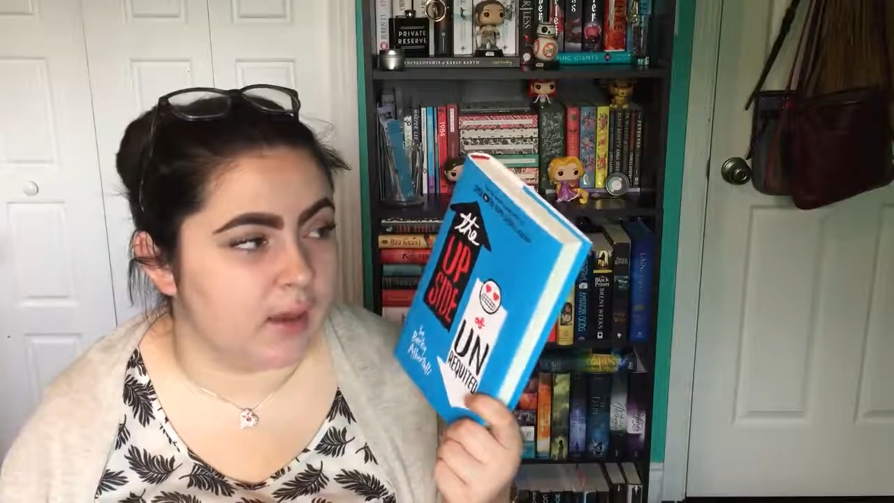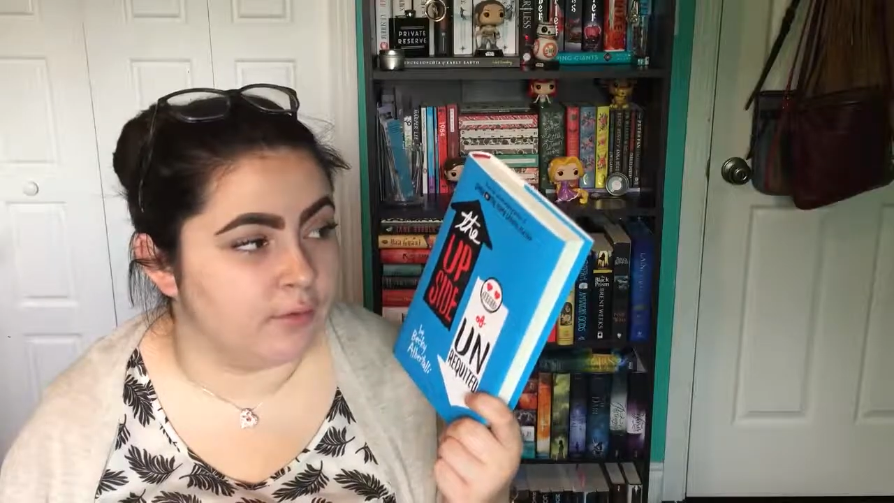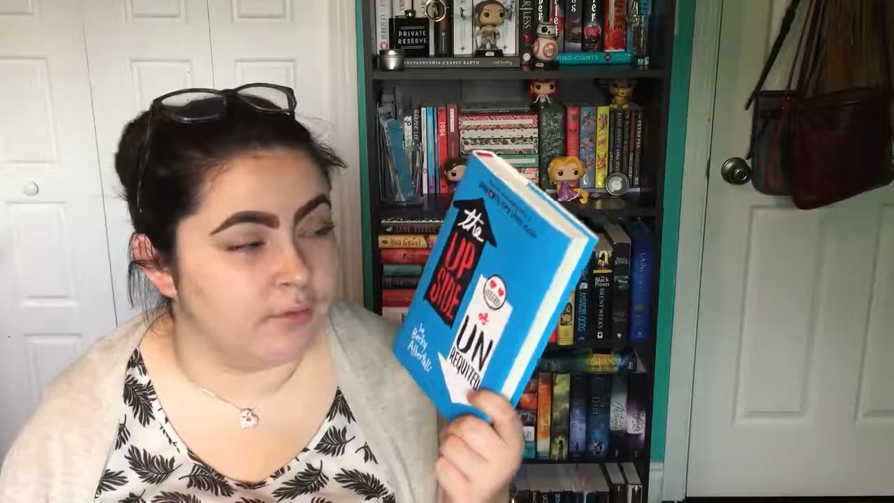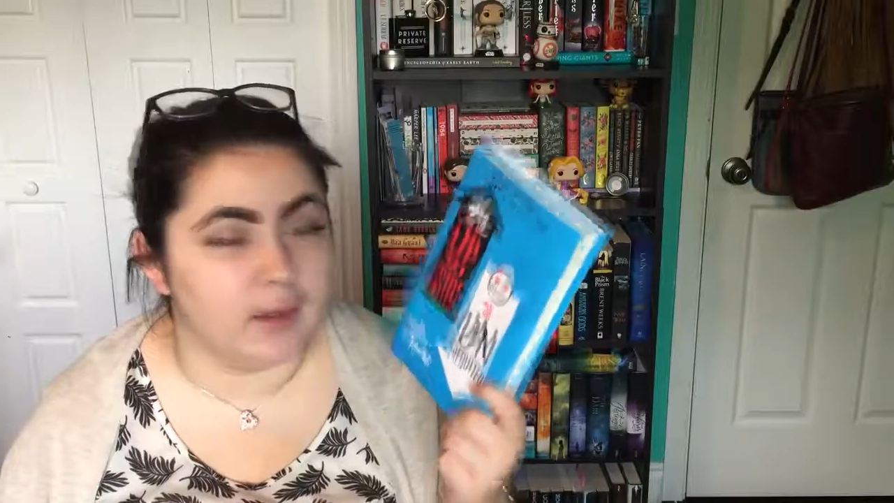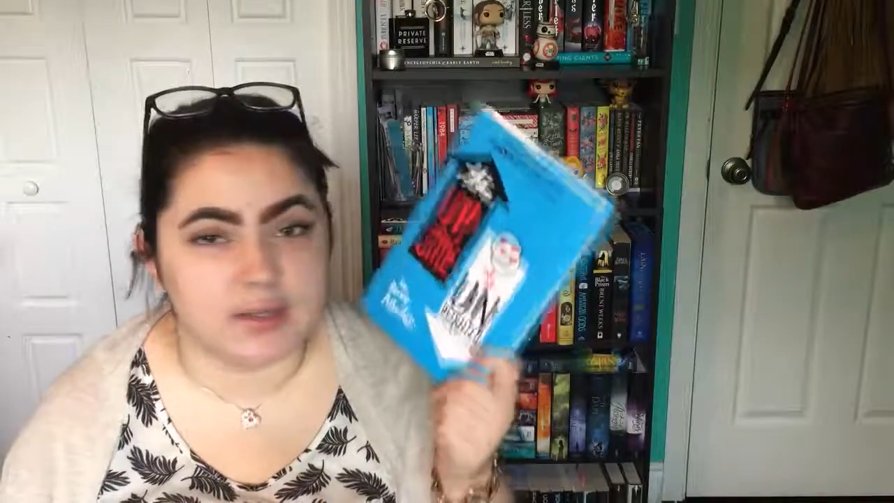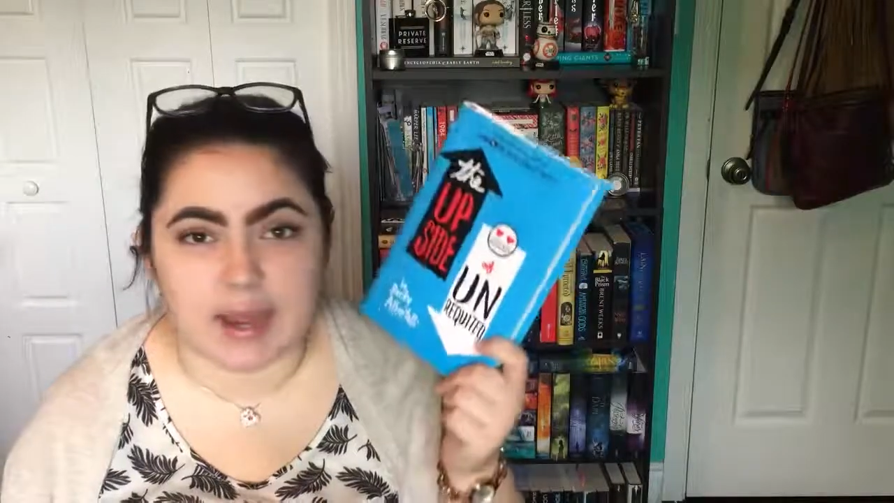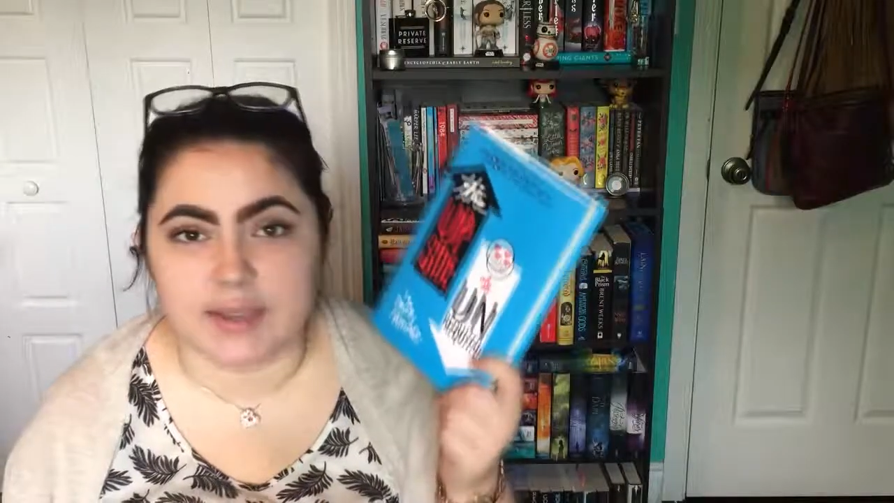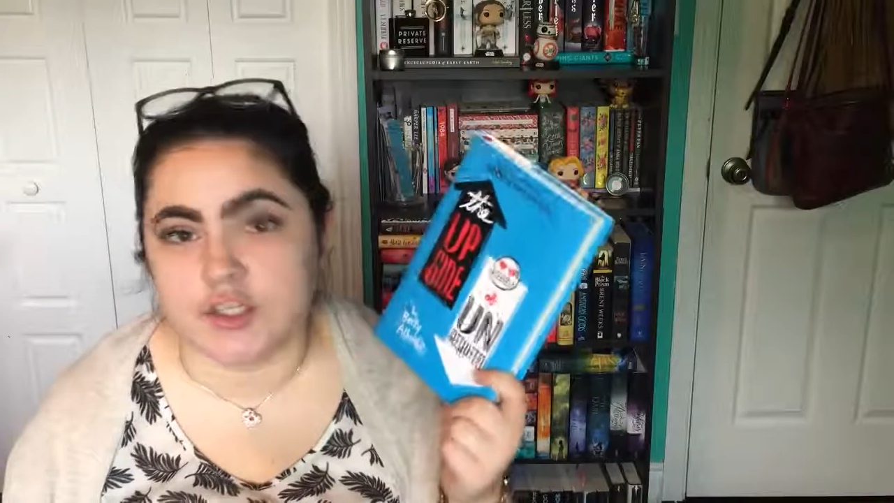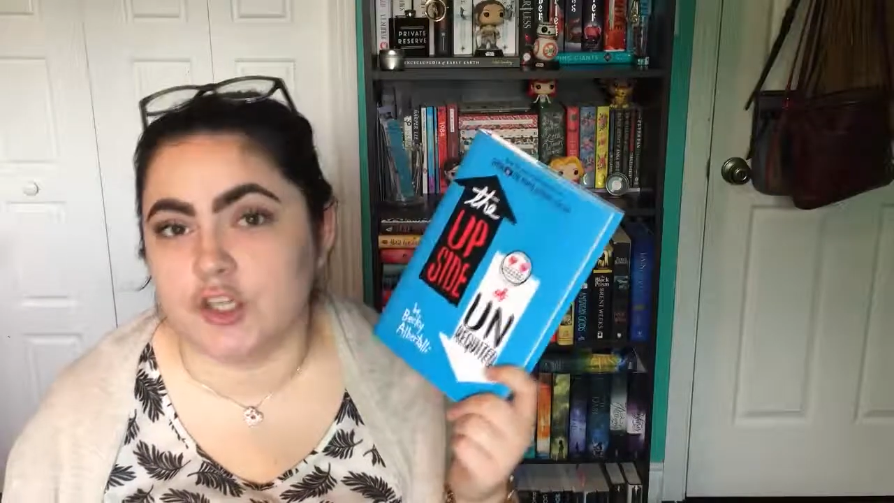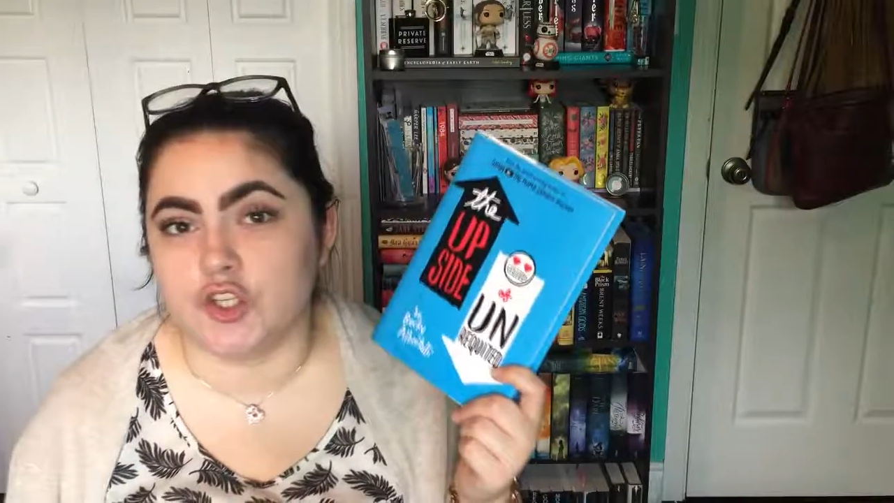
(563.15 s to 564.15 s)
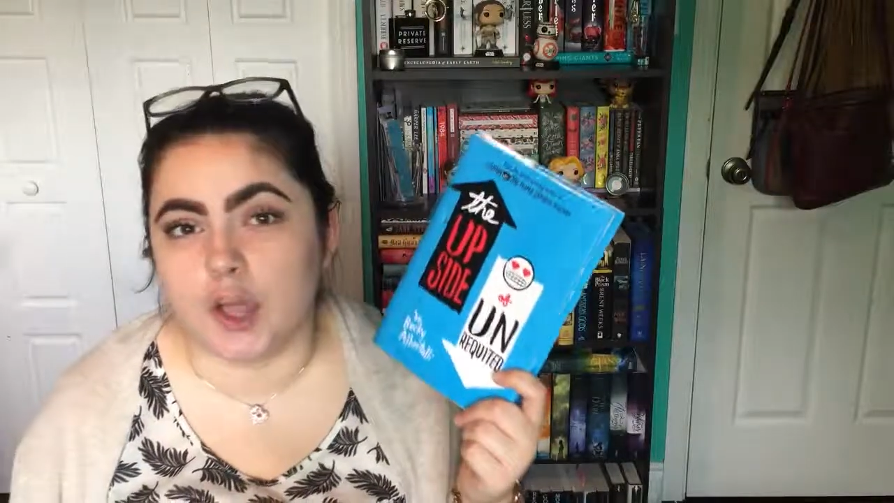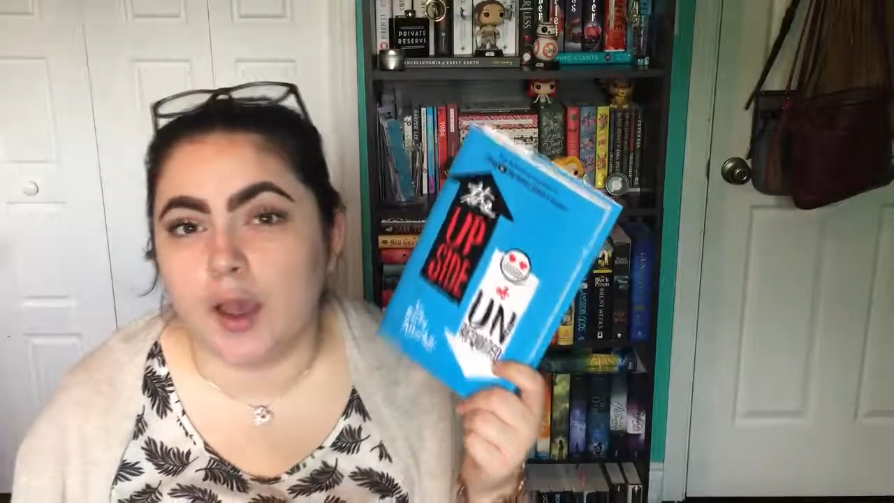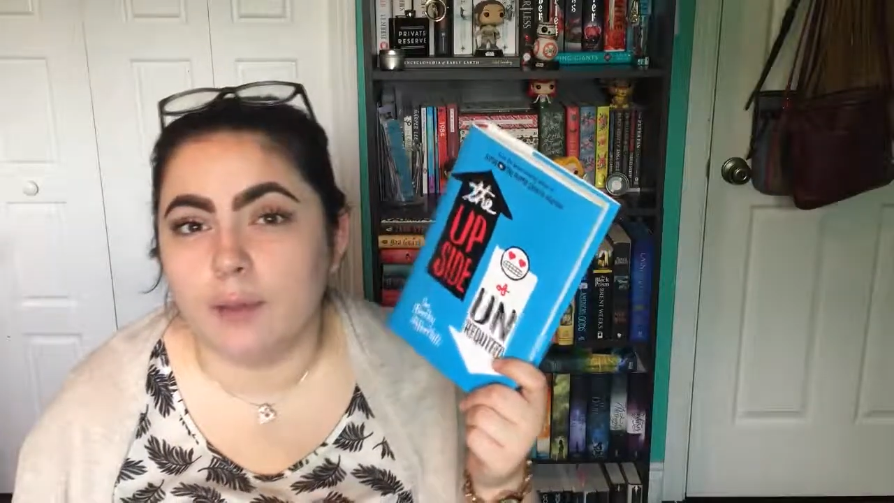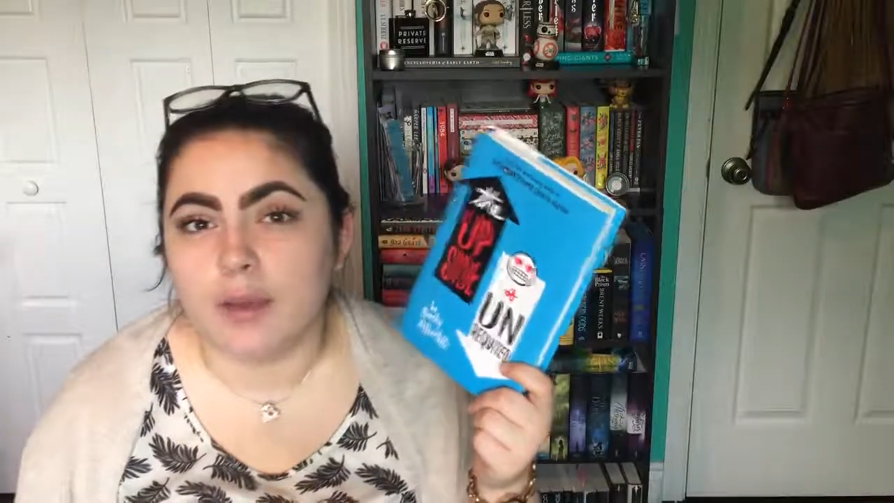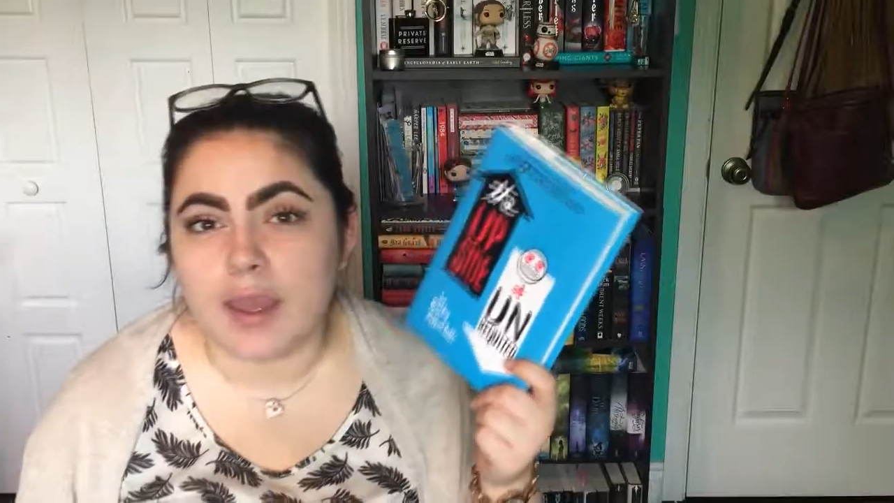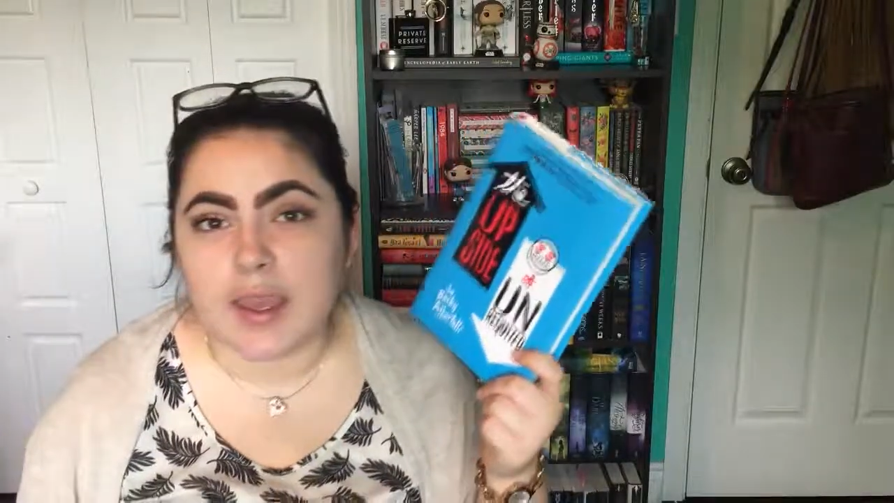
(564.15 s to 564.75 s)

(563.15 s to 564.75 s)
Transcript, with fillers: a fantastic job